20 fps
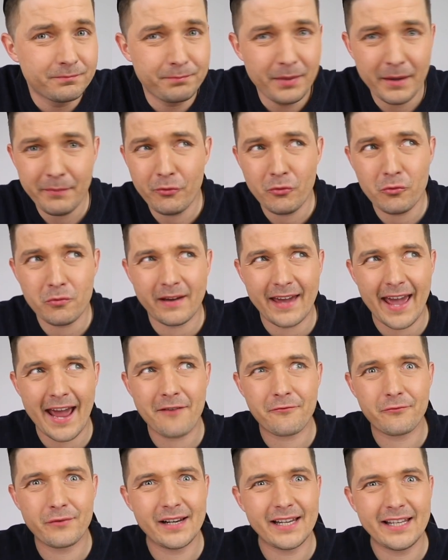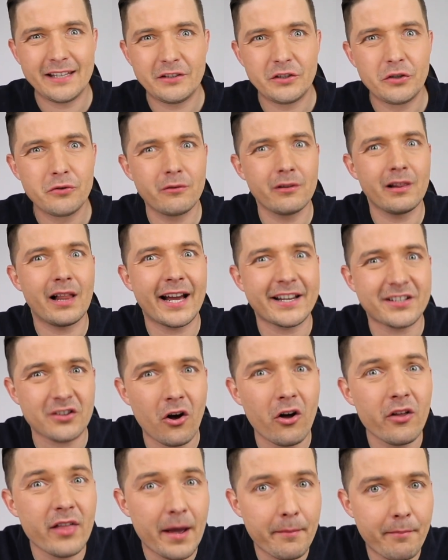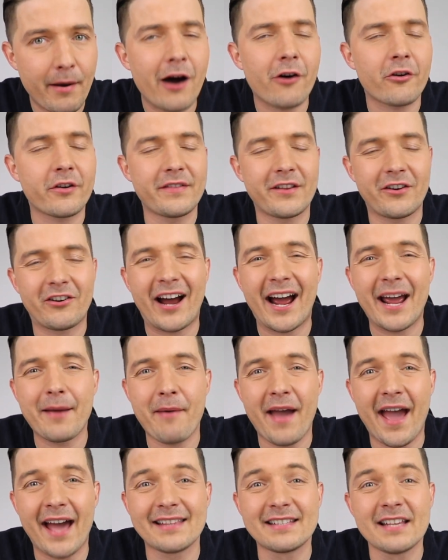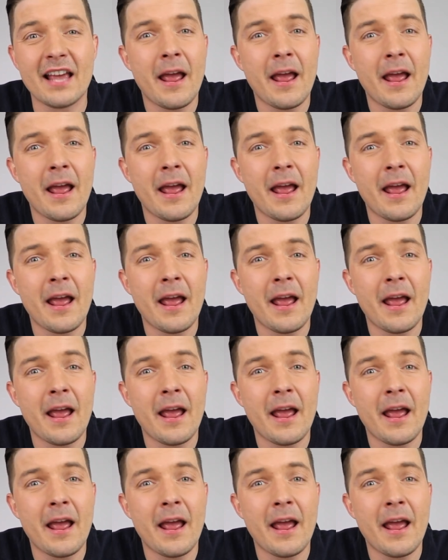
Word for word: People can't really utilize all that power in their iPads